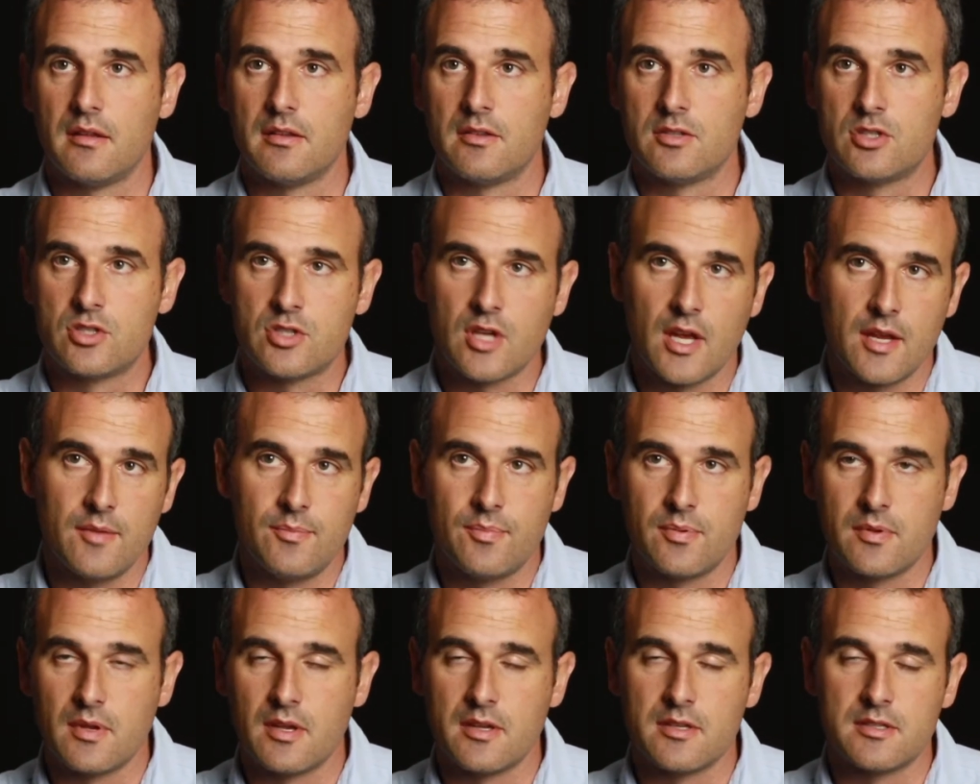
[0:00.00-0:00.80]

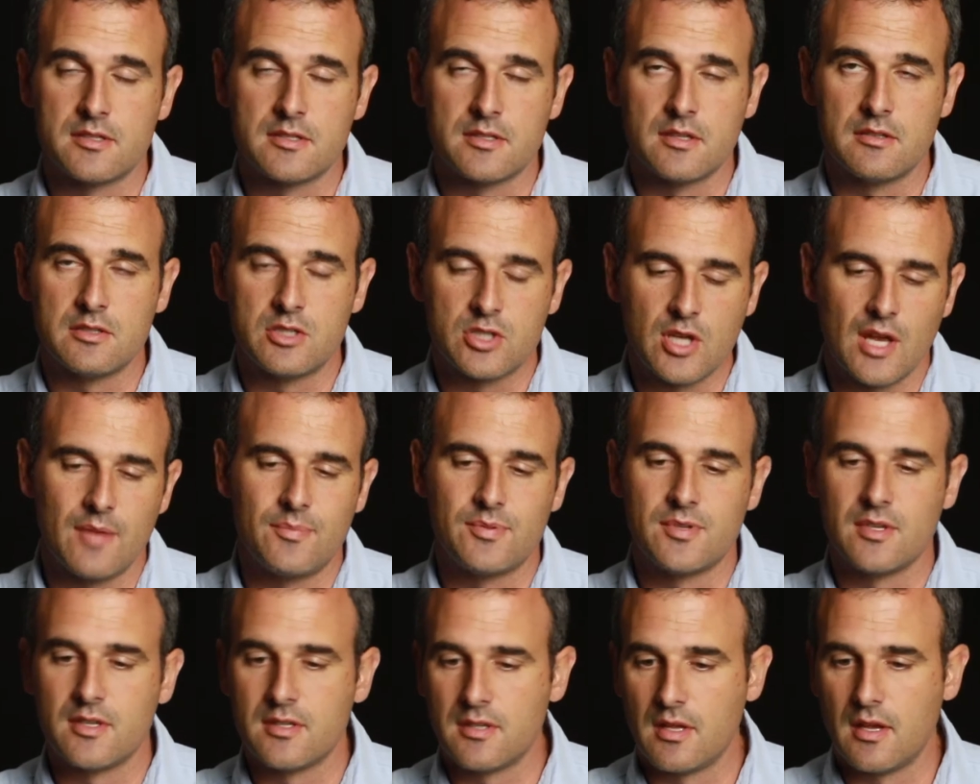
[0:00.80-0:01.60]

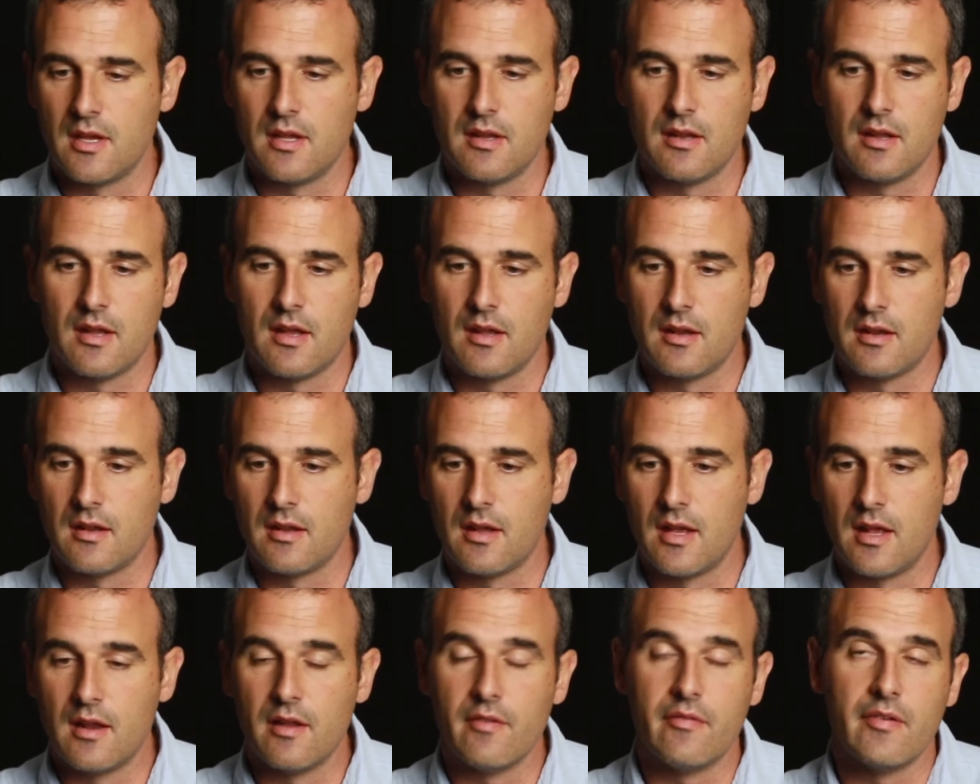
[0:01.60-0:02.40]
shapes and
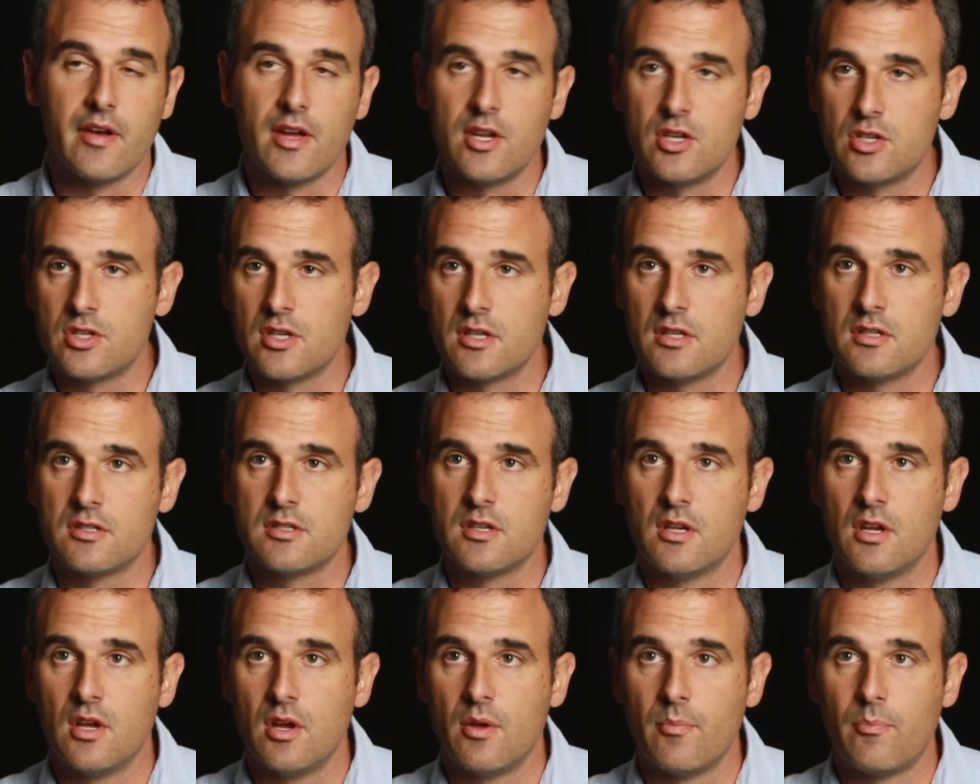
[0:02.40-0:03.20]

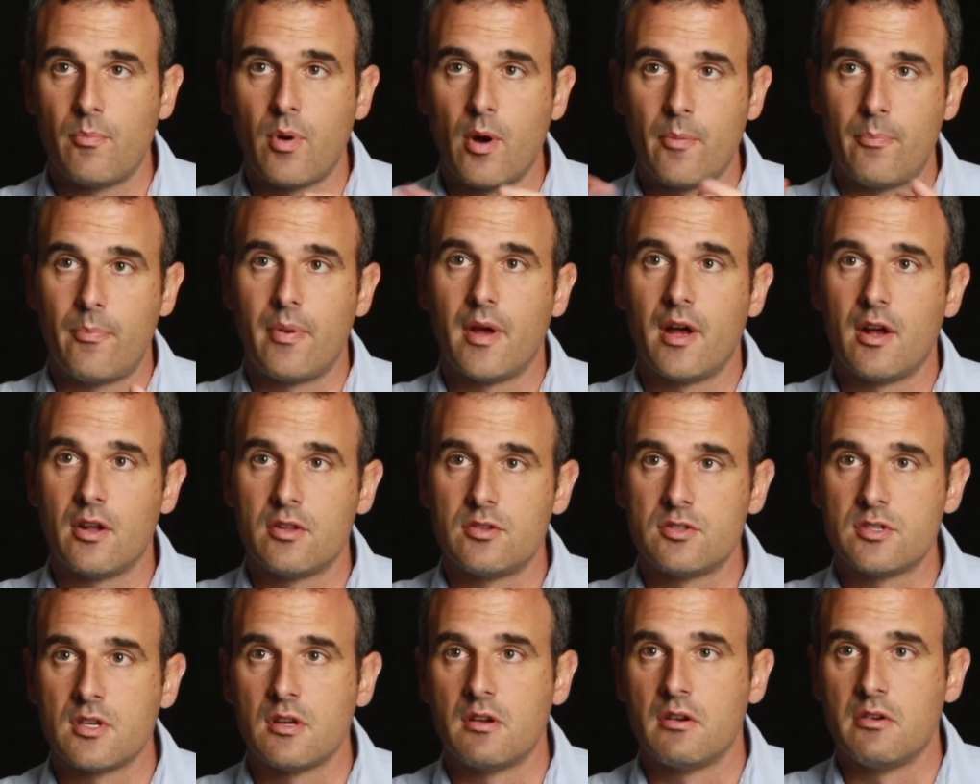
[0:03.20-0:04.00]
elevations,
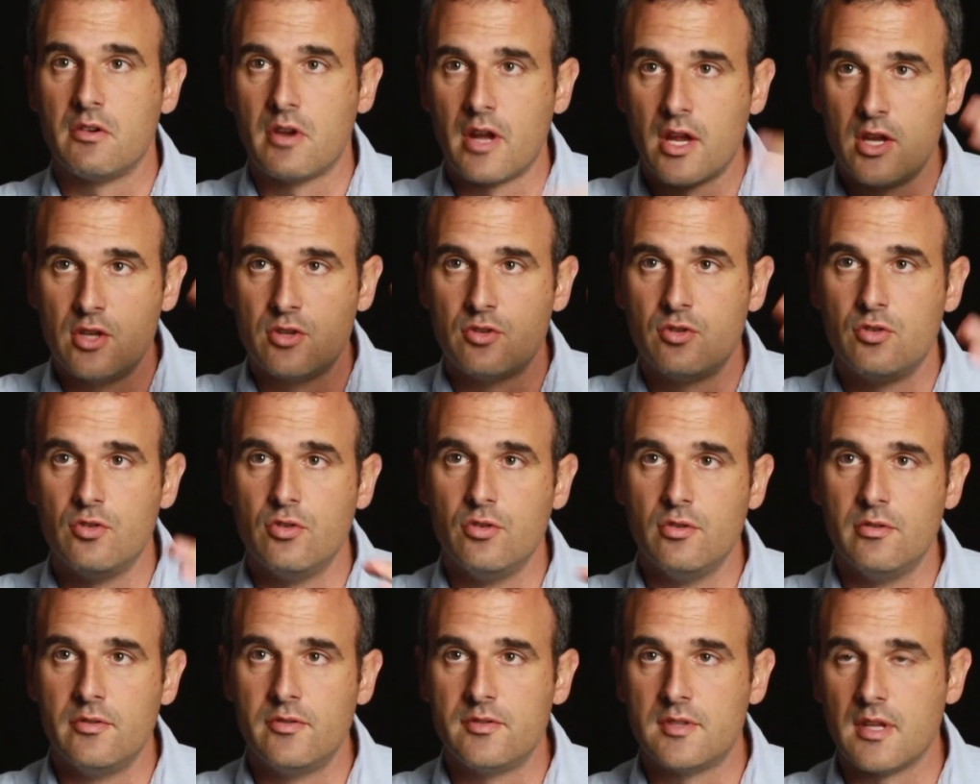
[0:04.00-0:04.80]
pop-outs, raised
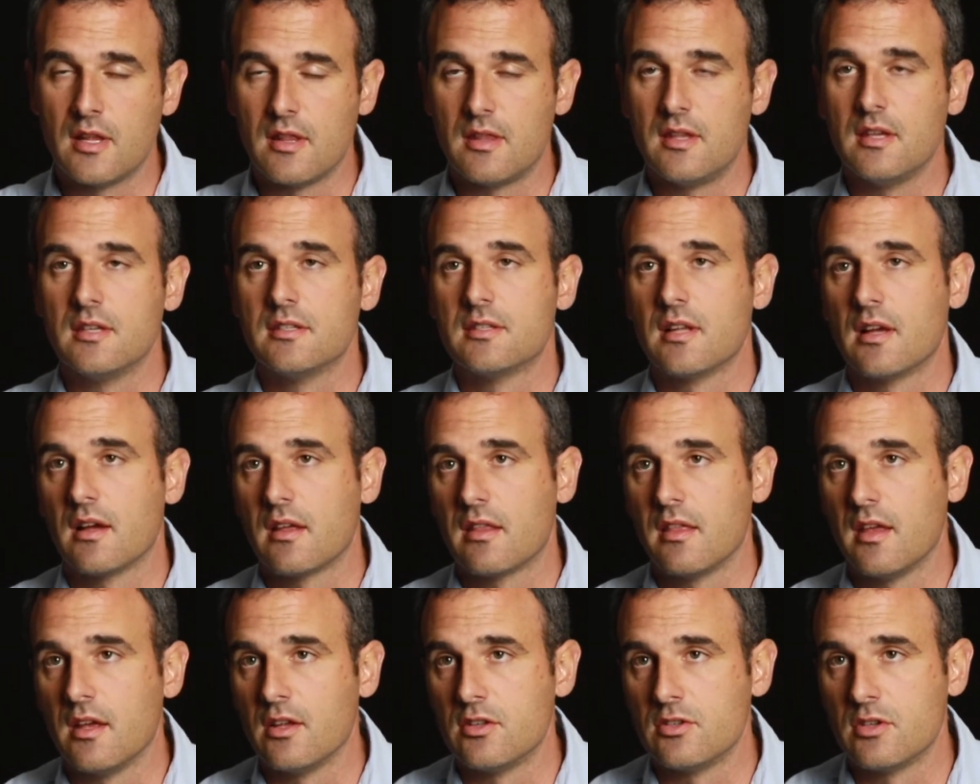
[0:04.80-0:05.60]
roofs and things
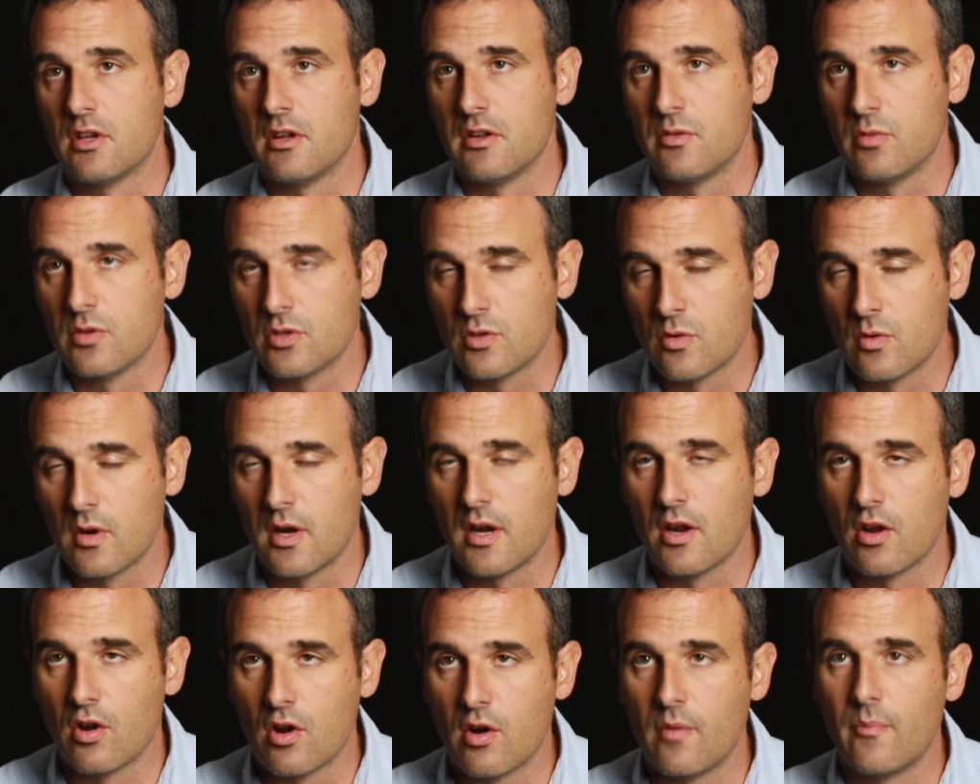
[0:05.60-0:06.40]
like that. So it was
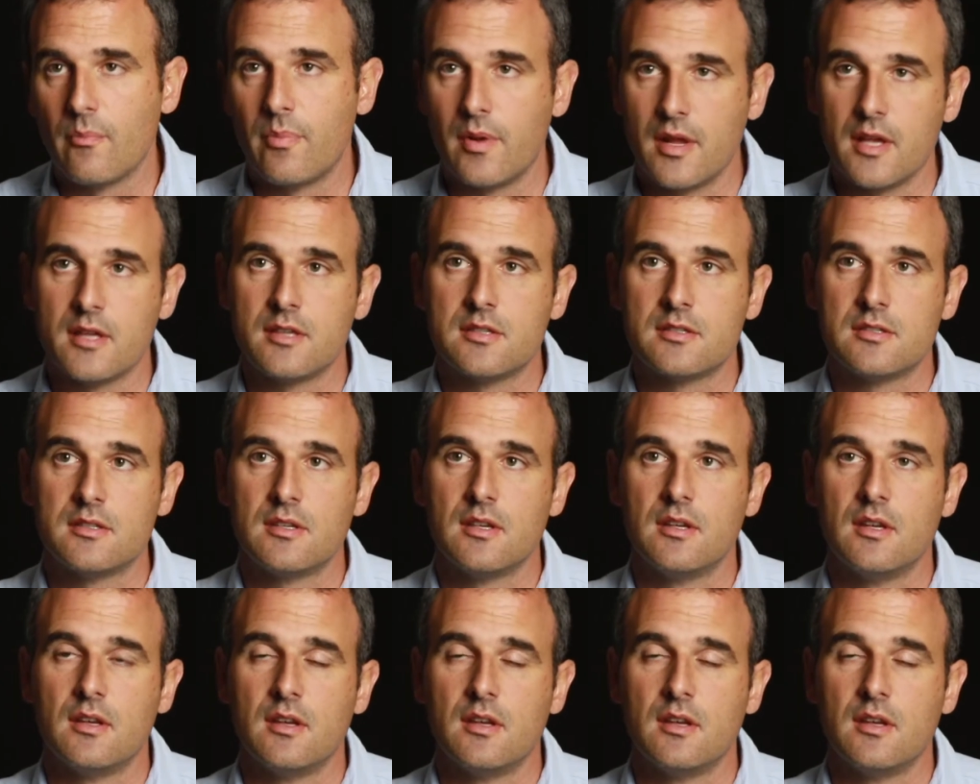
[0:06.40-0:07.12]
quite a complex